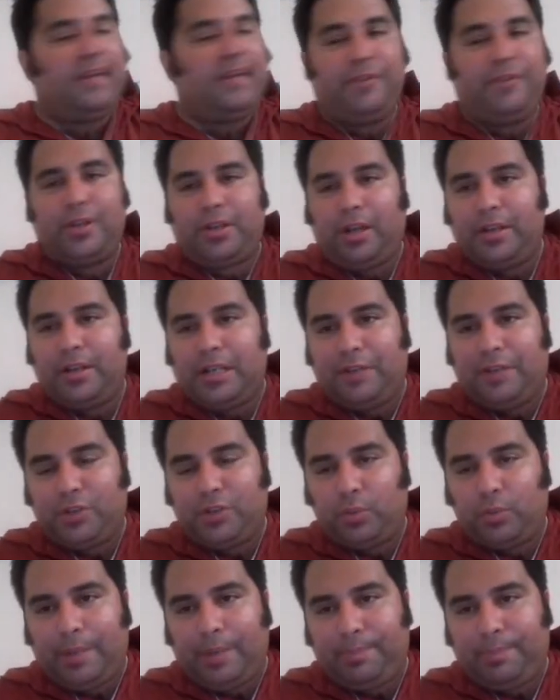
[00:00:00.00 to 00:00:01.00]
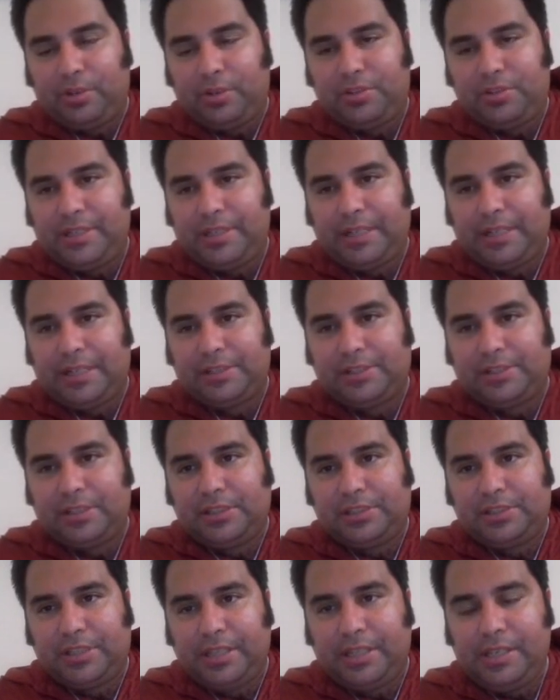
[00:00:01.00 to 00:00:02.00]
never gone after a white person in the
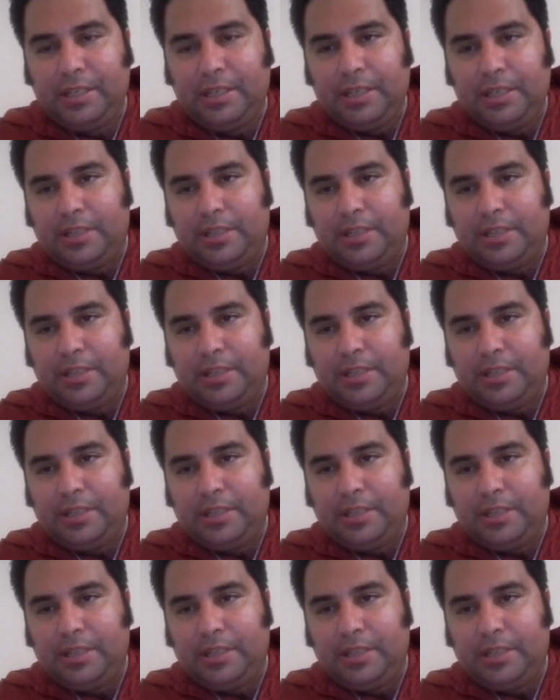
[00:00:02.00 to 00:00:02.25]
ICC.